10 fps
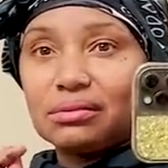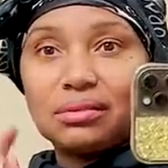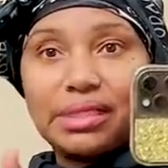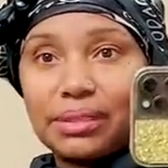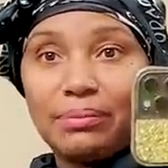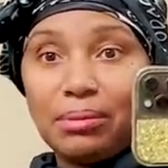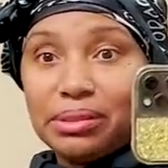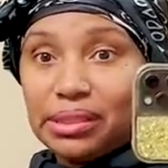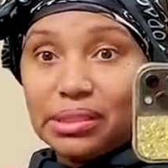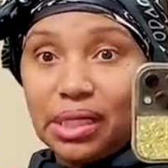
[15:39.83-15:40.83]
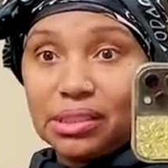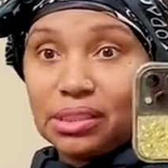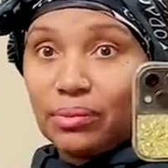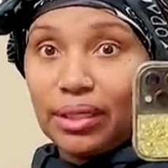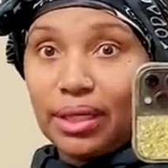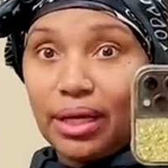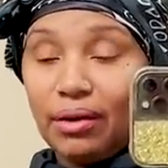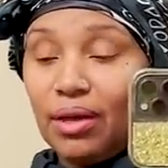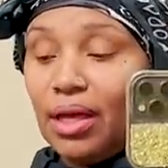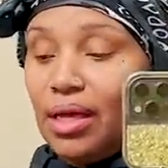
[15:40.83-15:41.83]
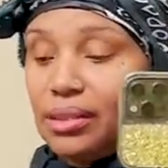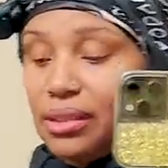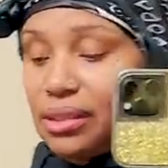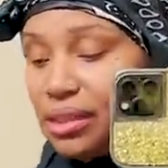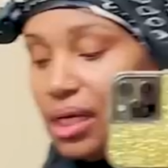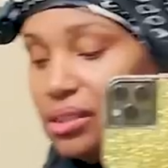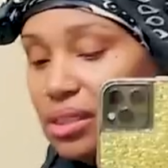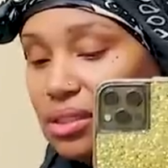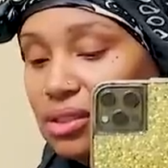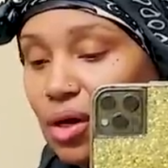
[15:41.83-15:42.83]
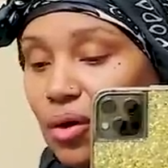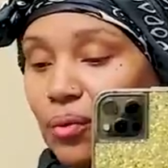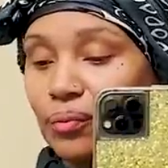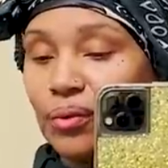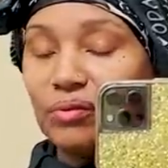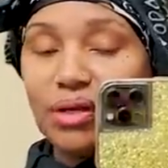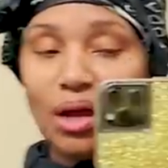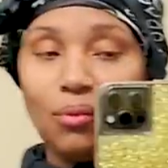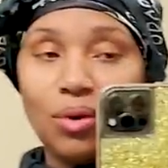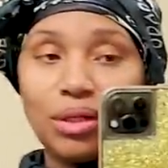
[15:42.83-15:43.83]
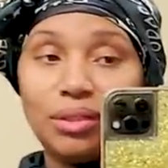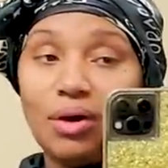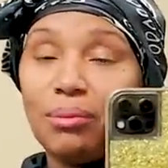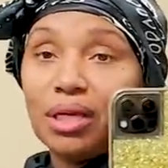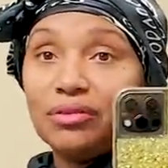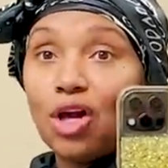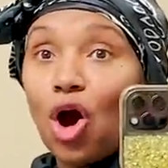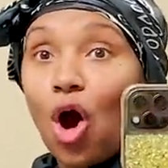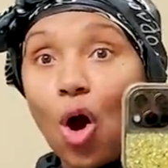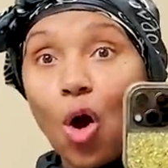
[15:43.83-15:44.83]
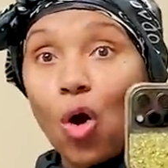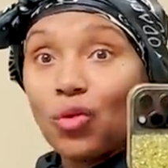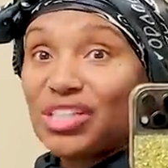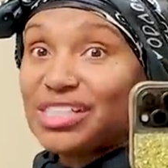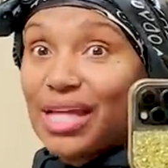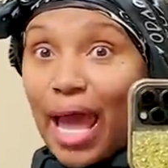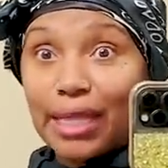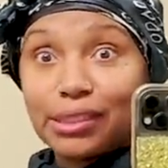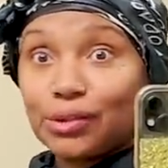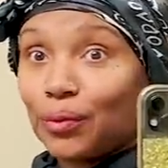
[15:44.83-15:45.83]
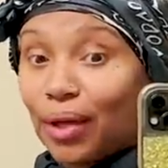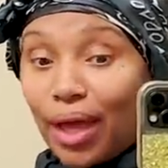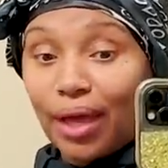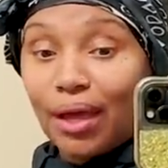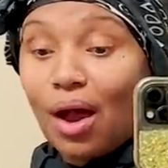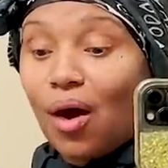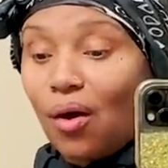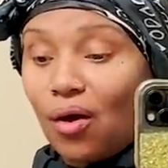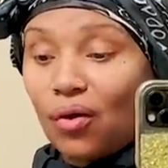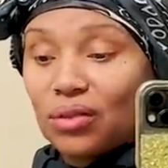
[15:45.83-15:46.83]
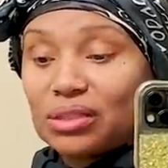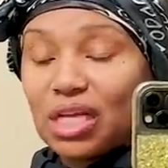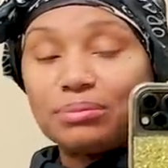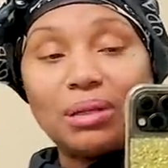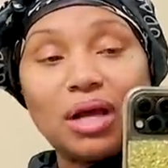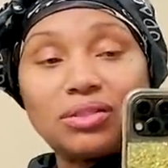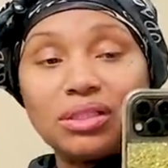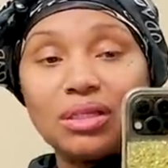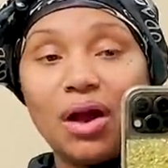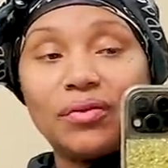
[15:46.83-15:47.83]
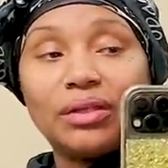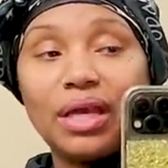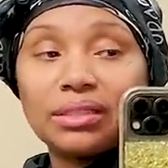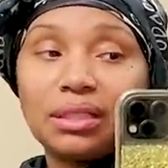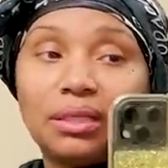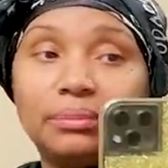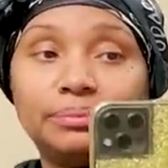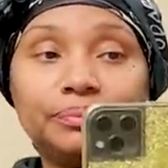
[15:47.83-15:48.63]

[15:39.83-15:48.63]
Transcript: Maybe six inches right now. So if y'all want to know, I'm gonna give y'all all the stats, okay? All the stats. But I'll see y'all in the next clip.